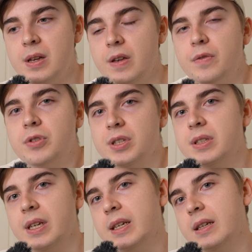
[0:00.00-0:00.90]
If you just
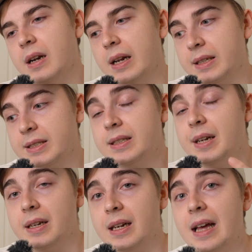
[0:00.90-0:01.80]
take like
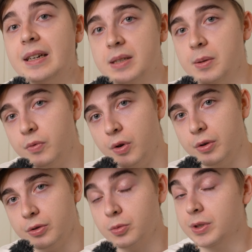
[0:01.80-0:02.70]
static landscape
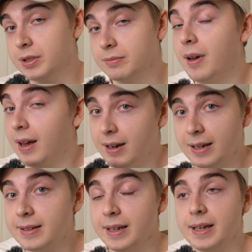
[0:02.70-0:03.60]
photos, which I
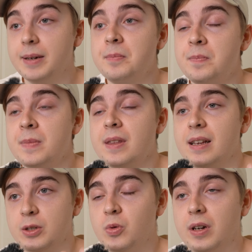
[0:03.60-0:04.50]
like taking
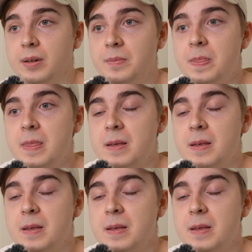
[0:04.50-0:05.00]
as well,